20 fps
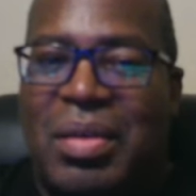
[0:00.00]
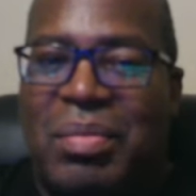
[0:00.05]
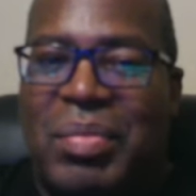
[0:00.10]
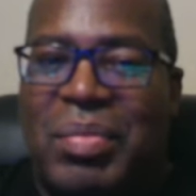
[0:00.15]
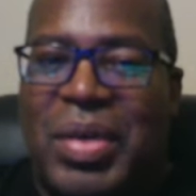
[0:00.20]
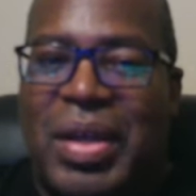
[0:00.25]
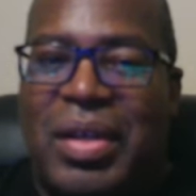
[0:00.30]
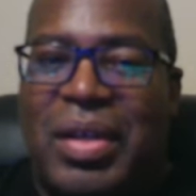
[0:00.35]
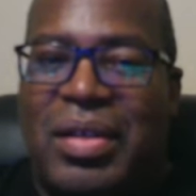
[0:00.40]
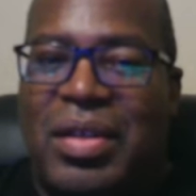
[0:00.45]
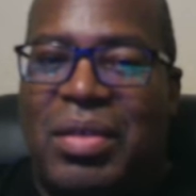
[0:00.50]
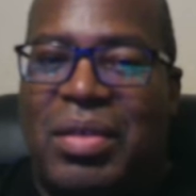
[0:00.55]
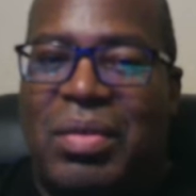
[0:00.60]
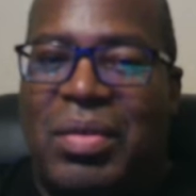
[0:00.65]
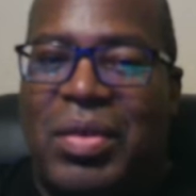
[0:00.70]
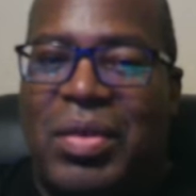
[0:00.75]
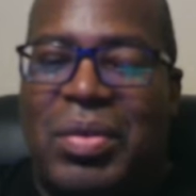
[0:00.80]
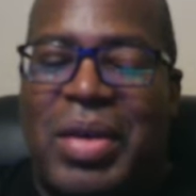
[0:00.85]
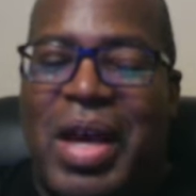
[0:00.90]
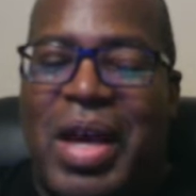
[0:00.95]
But
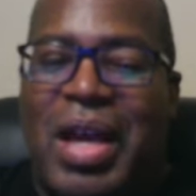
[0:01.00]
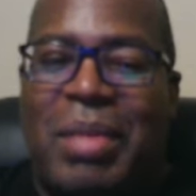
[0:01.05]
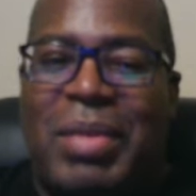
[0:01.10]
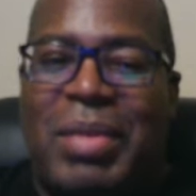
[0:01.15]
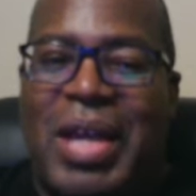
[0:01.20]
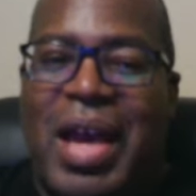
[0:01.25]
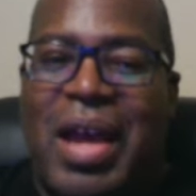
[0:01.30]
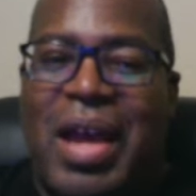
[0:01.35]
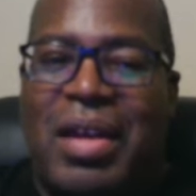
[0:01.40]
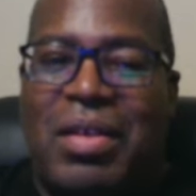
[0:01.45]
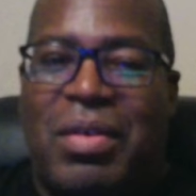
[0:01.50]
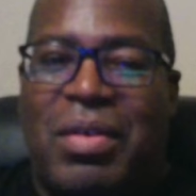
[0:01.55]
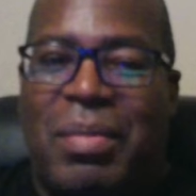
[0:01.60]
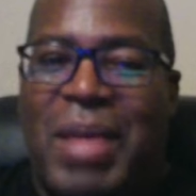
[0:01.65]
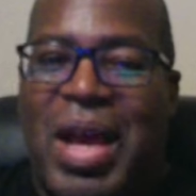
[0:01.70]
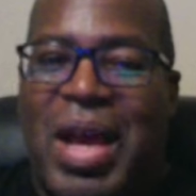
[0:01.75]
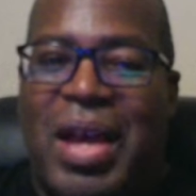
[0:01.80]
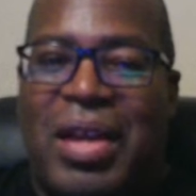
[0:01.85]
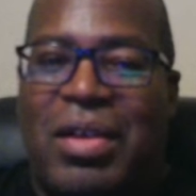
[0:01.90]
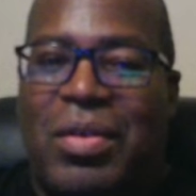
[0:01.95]
you got to be out of your
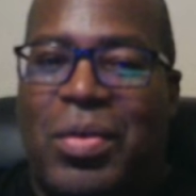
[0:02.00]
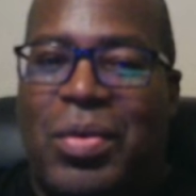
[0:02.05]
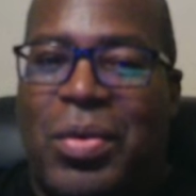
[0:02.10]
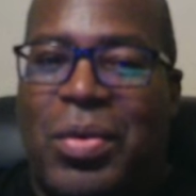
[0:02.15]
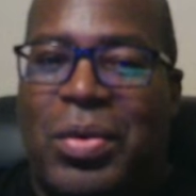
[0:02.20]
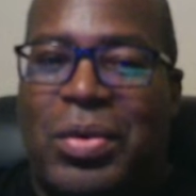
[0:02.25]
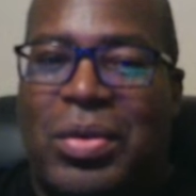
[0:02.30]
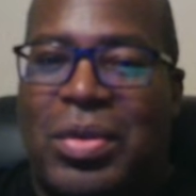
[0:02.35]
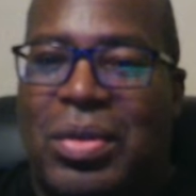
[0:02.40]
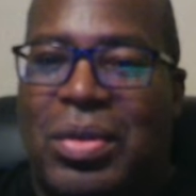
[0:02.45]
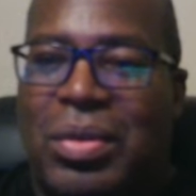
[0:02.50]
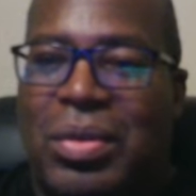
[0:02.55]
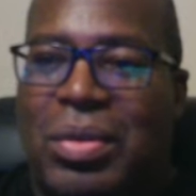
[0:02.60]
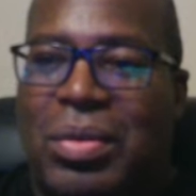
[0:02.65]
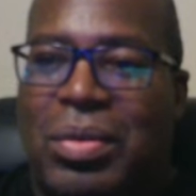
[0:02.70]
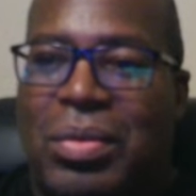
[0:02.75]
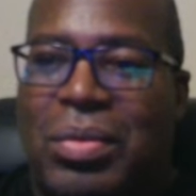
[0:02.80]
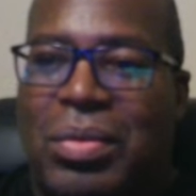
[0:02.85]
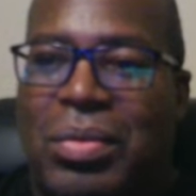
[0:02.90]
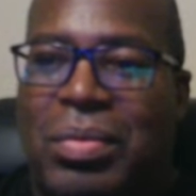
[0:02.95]
mind in order
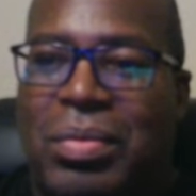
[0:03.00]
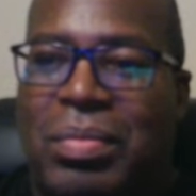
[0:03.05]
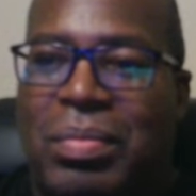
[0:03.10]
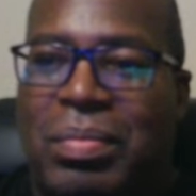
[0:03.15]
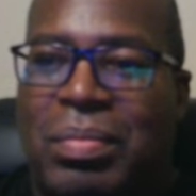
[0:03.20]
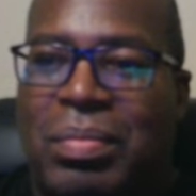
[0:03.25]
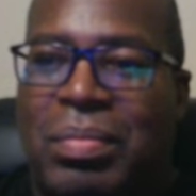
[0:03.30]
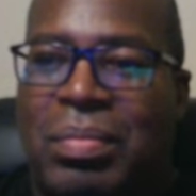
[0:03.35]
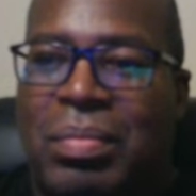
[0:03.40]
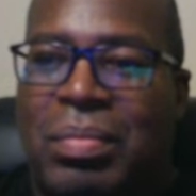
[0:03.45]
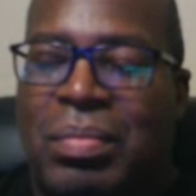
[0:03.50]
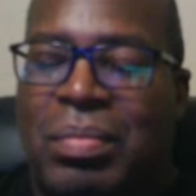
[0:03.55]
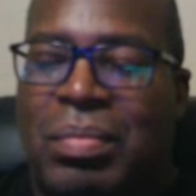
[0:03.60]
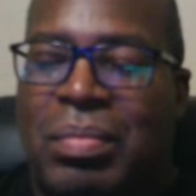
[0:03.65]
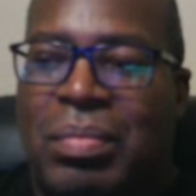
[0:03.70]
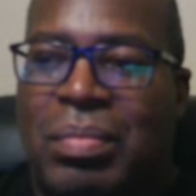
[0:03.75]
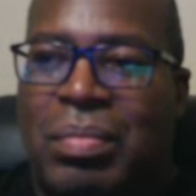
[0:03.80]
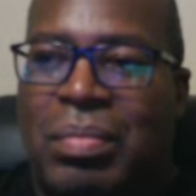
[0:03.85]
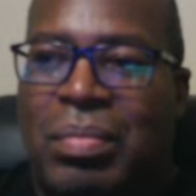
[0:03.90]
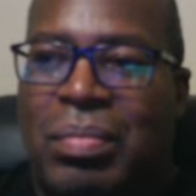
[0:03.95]
to
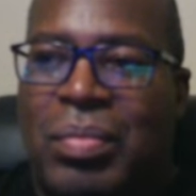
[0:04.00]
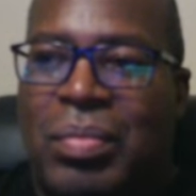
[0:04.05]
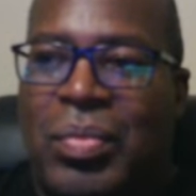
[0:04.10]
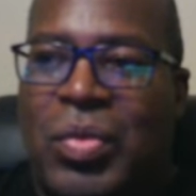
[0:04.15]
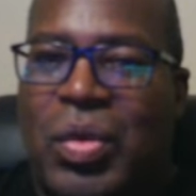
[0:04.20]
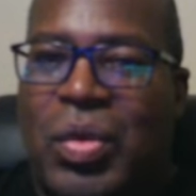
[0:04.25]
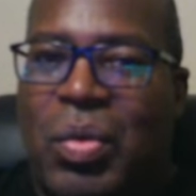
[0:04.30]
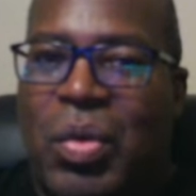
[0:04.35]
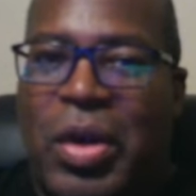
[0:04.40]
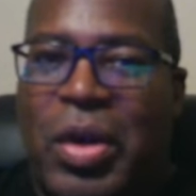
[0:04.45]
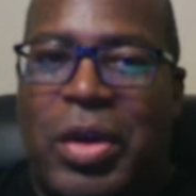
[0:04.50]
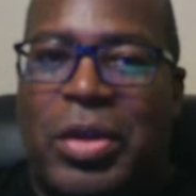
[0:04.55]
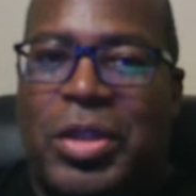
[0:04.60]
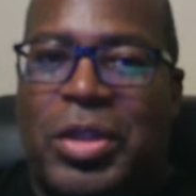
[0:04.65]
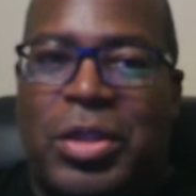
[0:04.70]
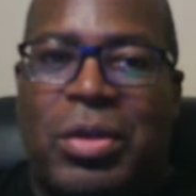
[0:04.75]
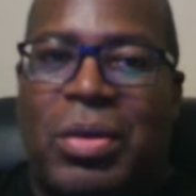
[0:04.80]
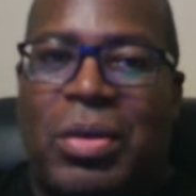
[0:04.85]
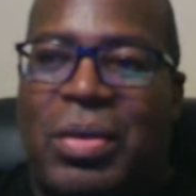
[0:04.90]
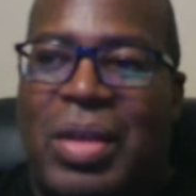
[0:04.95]
wear a
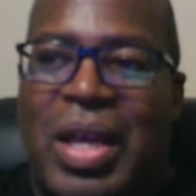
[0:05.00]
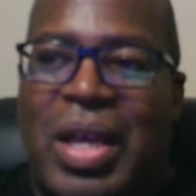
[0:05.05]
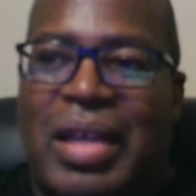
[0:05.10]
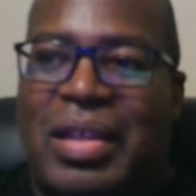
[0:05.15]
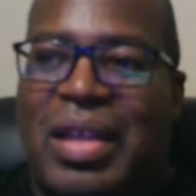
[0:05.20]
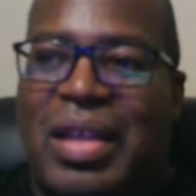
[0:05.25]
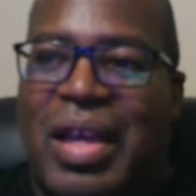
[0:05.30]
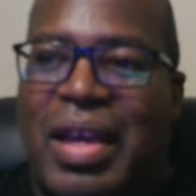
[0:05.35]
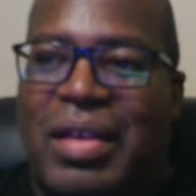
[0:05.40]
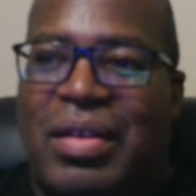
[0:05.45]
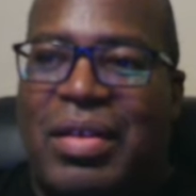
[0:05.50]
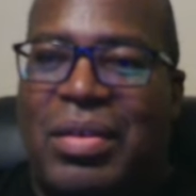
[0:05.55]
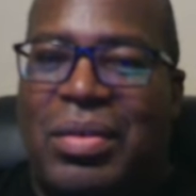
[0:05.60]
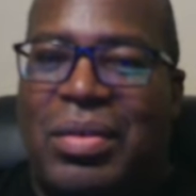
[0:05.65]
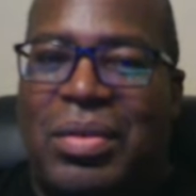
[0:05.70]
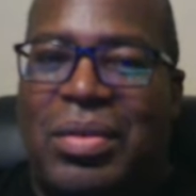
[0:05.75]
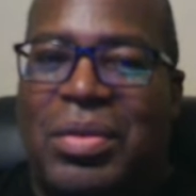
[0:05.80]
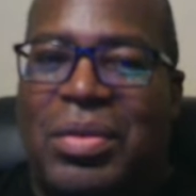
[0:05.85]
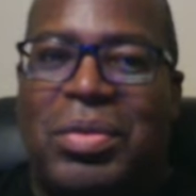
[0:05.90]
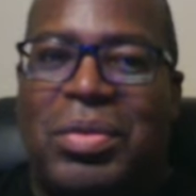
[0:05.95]
shirt like that. Are
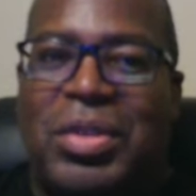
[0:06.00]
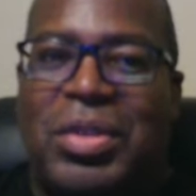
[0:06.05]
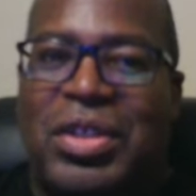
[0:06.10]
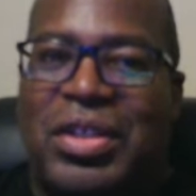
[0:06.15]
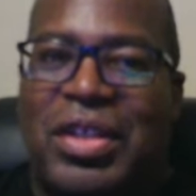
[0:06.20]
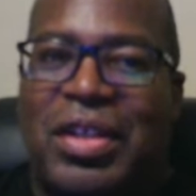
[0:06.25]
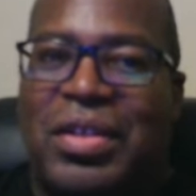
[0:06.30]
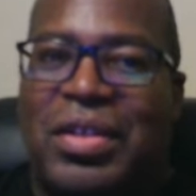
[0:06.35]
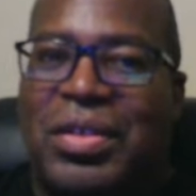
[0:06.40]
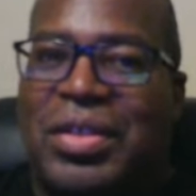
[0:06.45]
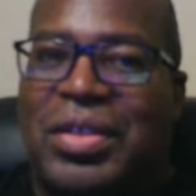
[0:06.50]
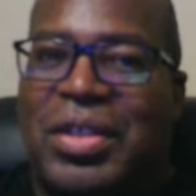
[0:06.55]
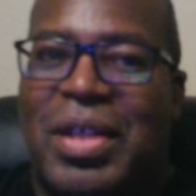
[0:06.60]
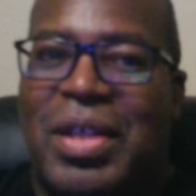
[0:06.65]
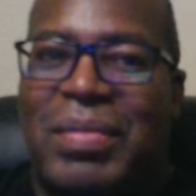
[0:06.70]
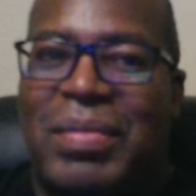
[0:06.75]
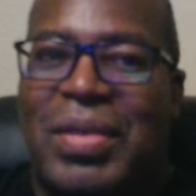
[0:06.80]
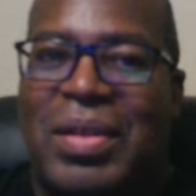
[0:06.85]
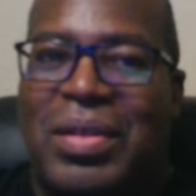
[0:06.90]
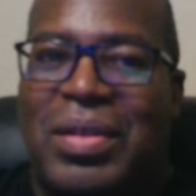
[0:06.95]
you sick or
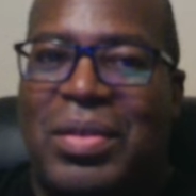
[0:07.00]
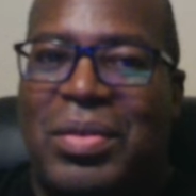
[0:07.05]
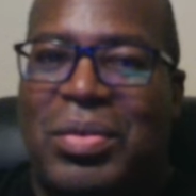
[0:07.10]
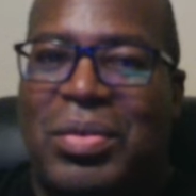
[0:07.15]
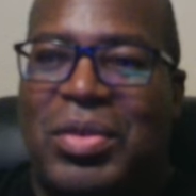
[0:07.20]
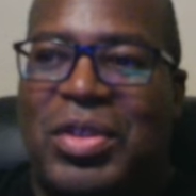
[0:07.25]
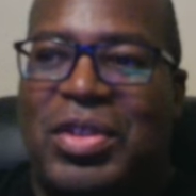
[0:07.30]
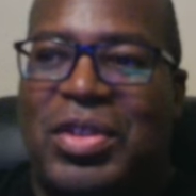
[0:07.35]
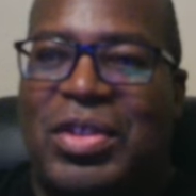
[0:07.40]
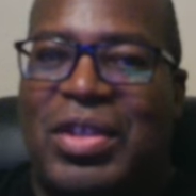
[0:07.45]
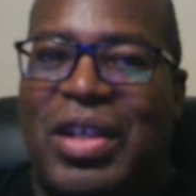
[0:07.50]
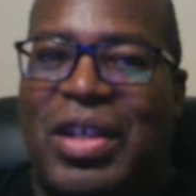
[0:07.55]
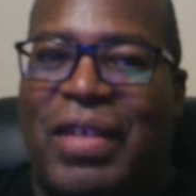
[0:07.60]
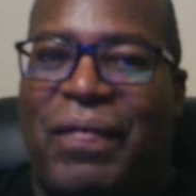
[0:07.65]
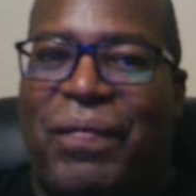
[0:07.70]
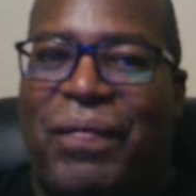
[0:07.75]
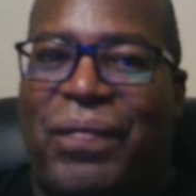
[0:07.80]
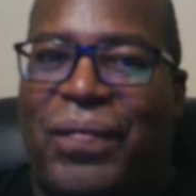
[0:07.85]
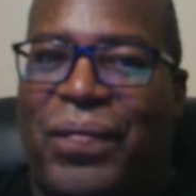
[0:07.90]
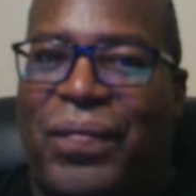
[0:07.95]
something? You sick
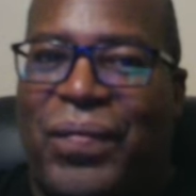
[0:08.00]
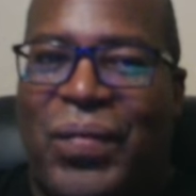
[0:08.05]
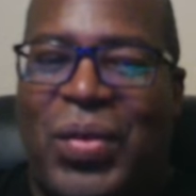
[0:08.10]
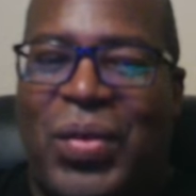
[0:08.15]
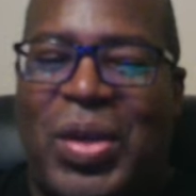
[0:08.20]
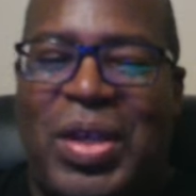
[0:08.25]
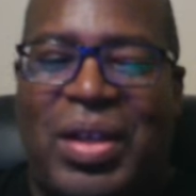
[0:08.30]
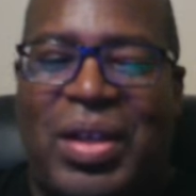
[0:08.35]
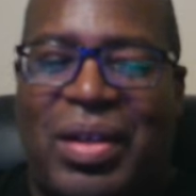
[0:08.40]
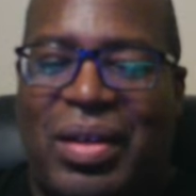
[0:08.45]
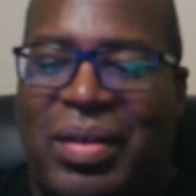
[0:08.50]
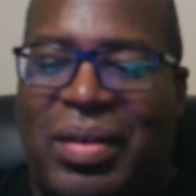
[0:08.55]
freak,